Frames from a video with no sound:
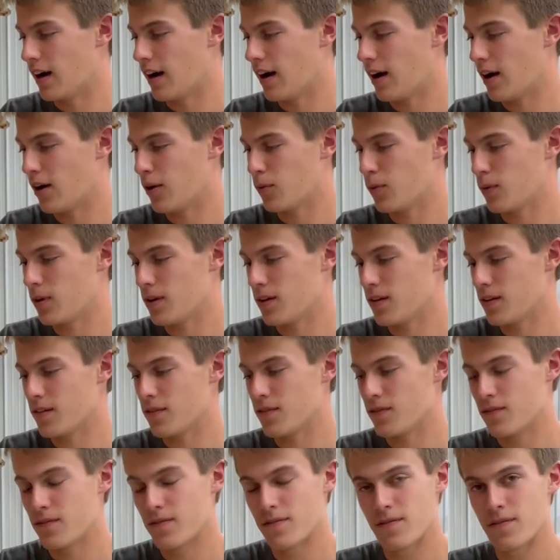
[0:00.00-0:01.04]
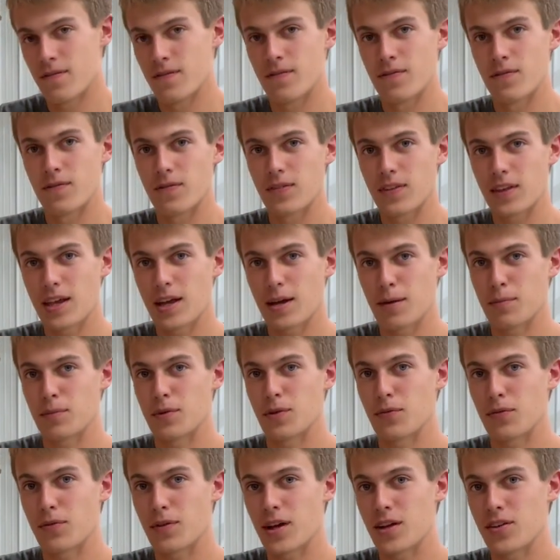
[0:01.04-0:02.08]
how we get them
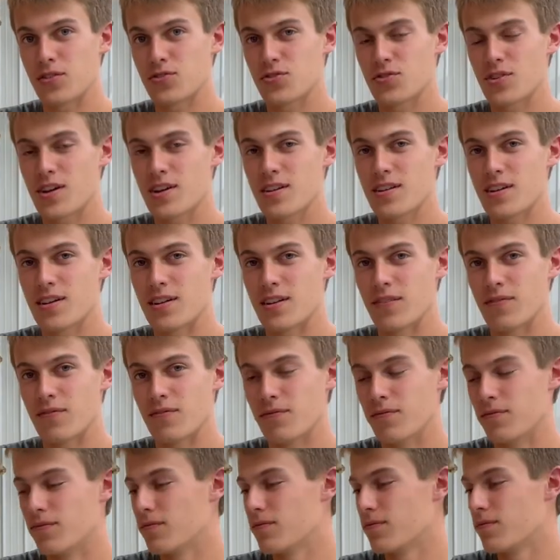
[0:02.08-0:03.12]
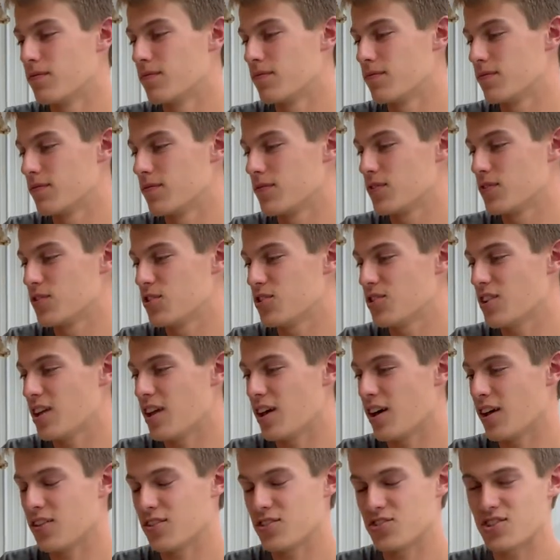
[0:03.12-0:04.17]
to fly straight and stay
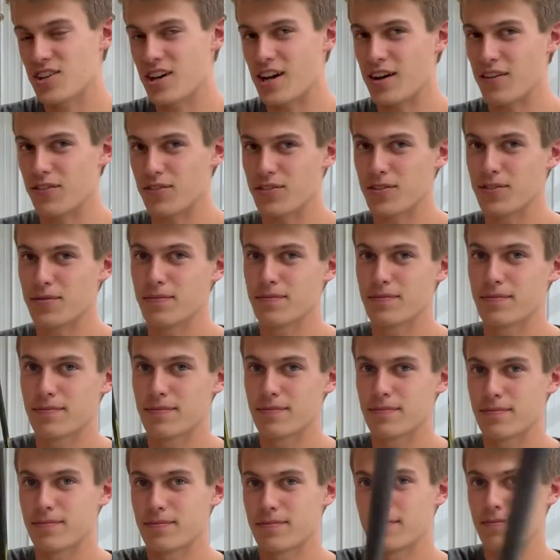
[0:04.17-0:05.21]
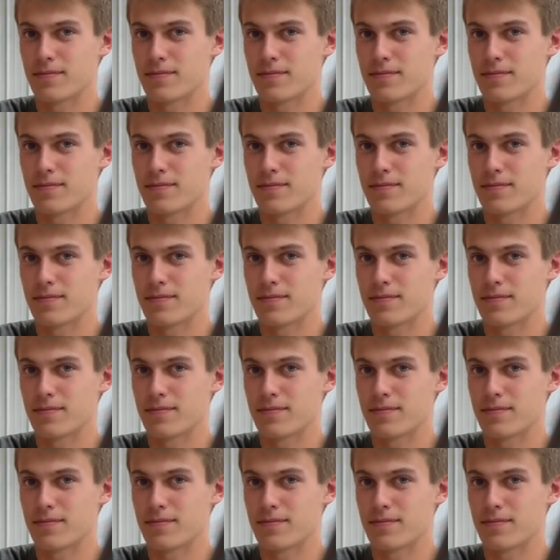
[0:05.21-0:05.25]
on the shaft.